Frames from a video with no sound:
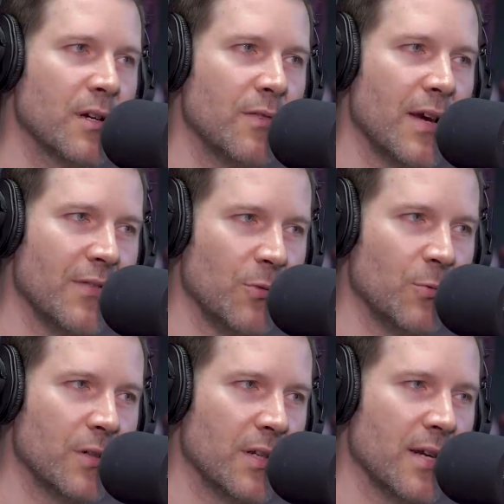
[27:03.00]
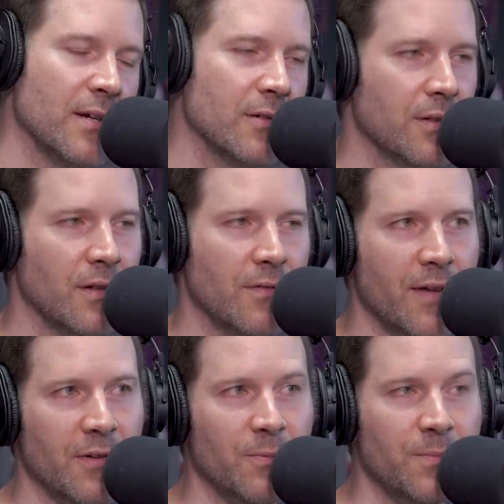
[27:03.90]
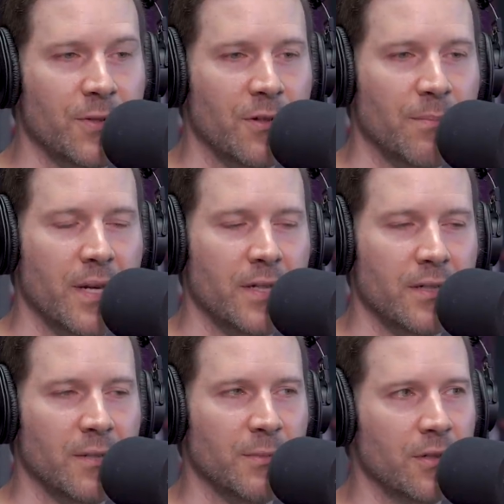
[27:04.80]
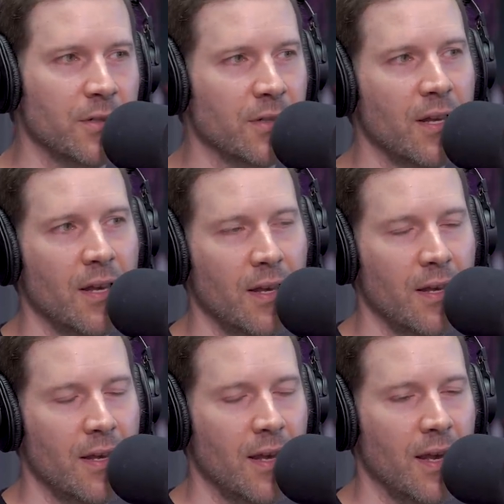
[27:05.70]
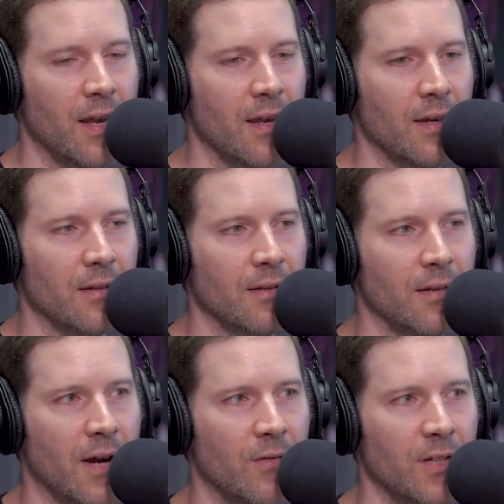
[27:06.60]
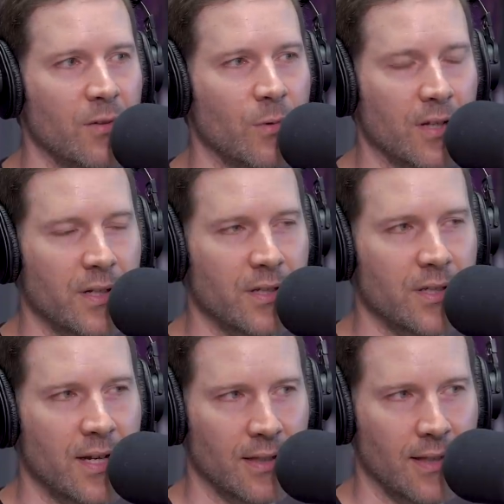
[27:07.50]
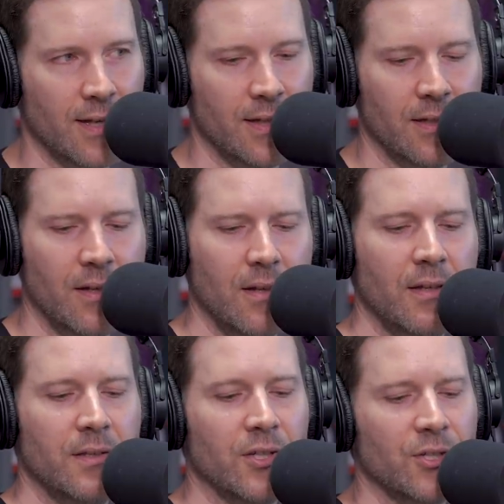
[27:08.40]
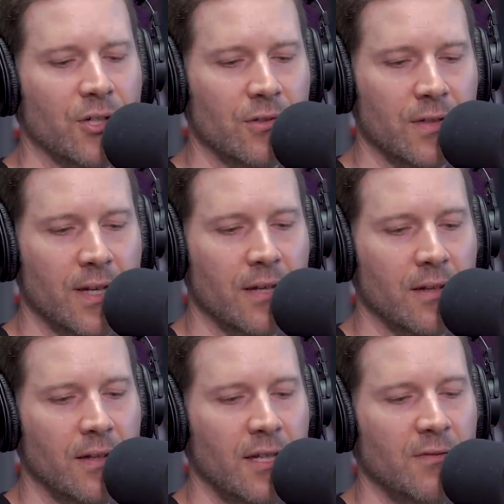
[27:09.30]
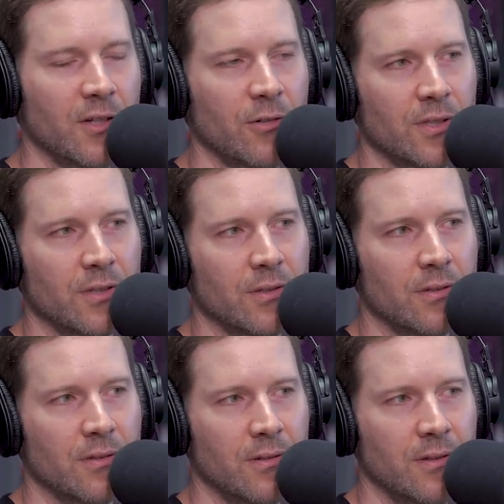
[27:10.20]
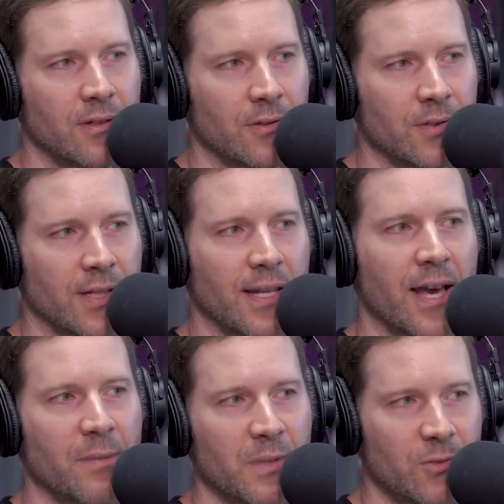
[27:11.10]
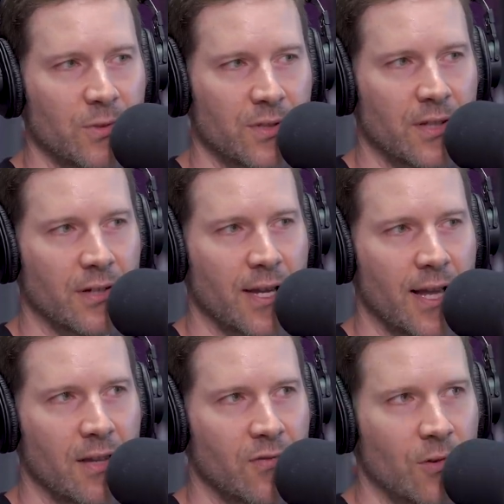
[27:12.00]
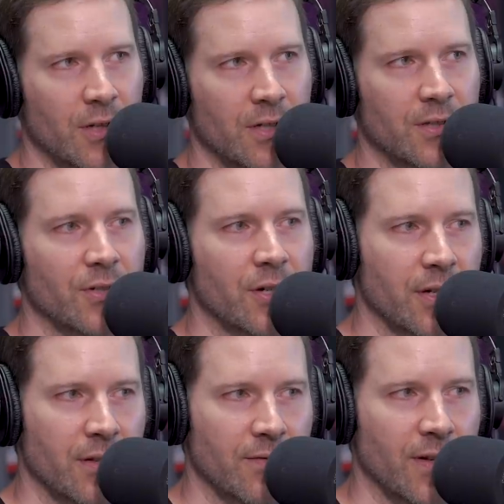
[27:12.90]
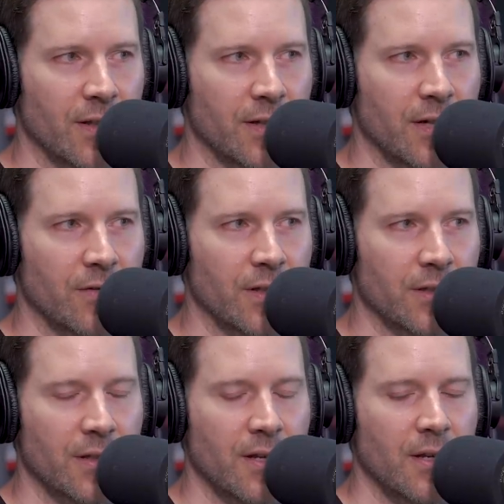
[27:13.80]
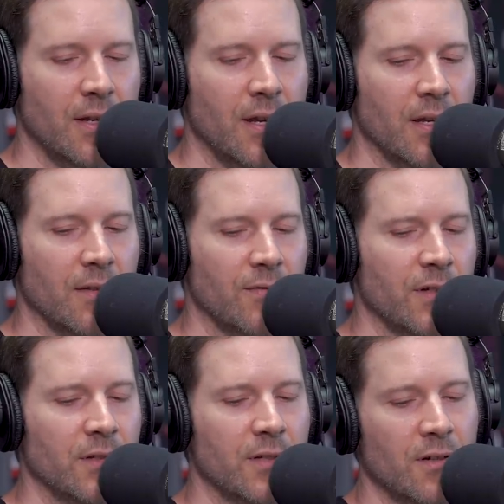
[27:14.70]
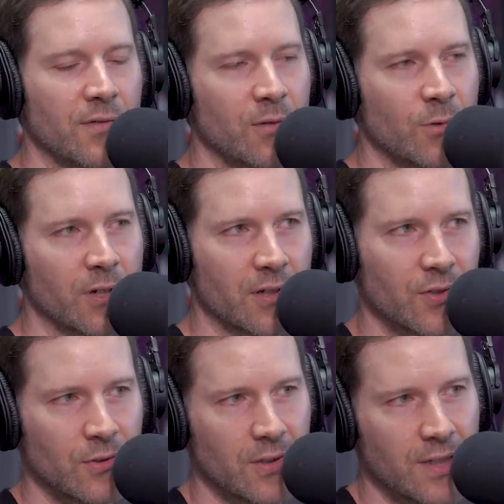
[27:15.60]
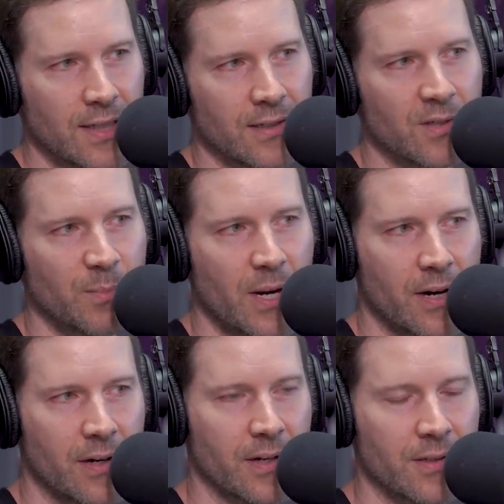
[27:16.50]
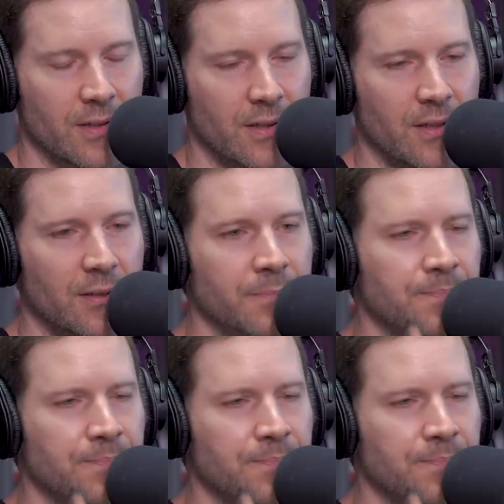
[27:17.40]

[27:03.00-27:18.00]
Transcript: of having a word count, of having a certain page numbers. And I really wanted to shine the light to show that even though it's you know synonymous with Southern California. It started in Philadelphia, mm-hmm. and the Philadelphia work of Schoolly D inspired Ice T,